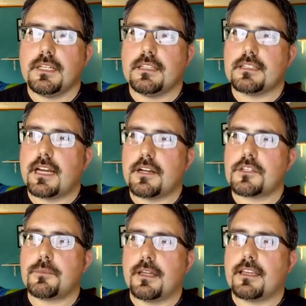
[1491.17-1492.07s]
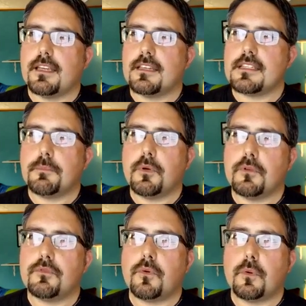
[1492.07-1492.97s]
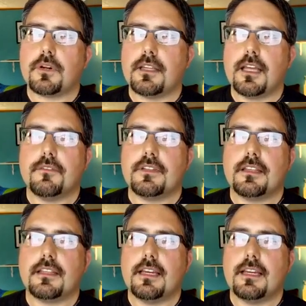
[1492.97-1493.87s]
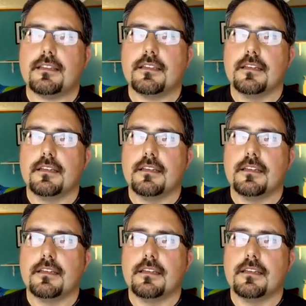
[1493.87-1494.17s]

The tires spun again as he pulled forward and left at the light.